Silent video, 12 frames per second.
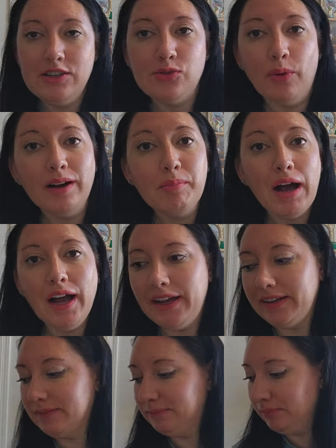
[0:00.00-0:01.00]
swung
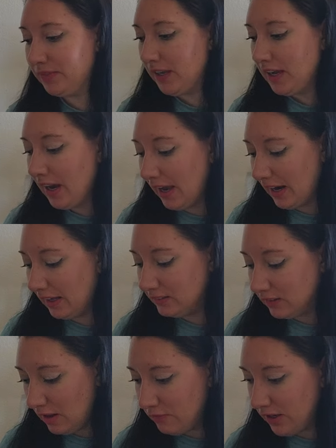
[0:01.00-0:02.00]
by and I
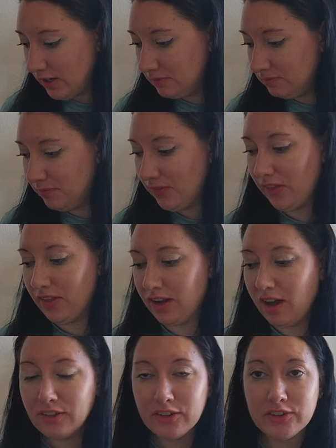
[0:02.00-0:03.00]
love it. The
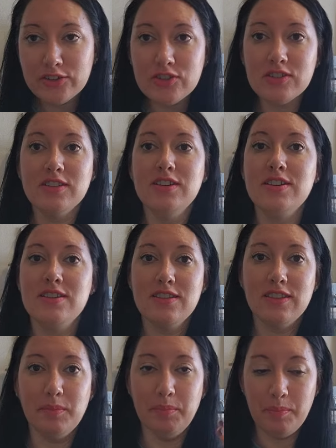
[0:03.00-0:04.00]
colors,
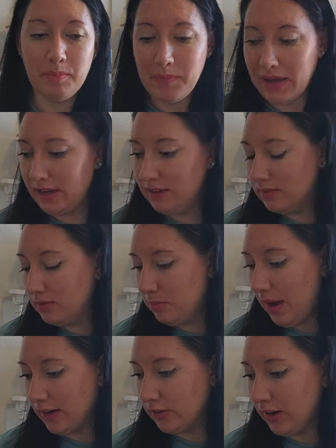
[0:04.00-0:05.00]
the main
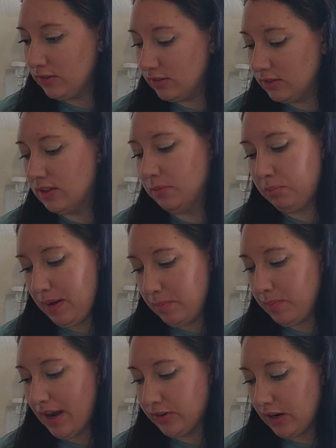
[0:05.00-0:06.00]
background, the
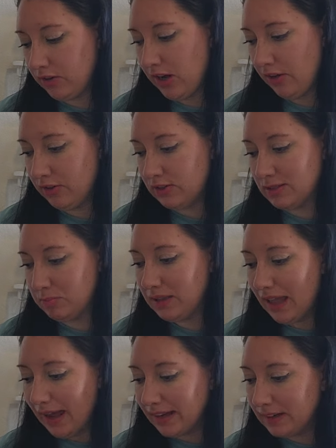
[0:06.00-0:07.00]
background color is
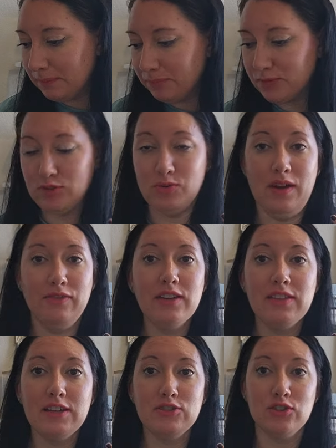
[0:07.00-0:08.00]
black, so
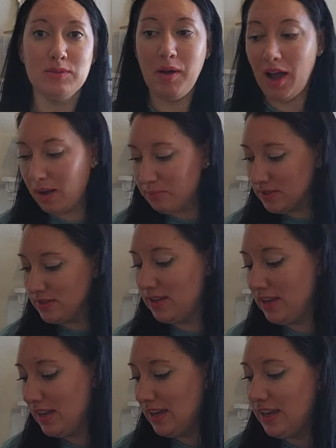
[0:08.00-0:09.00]
everything just pops.
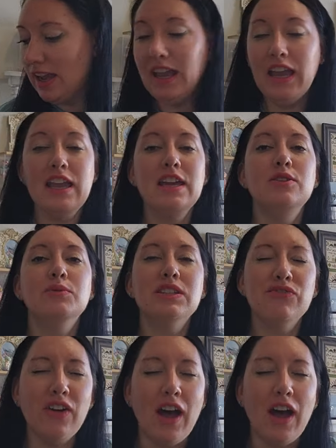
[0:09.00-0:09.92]
And it was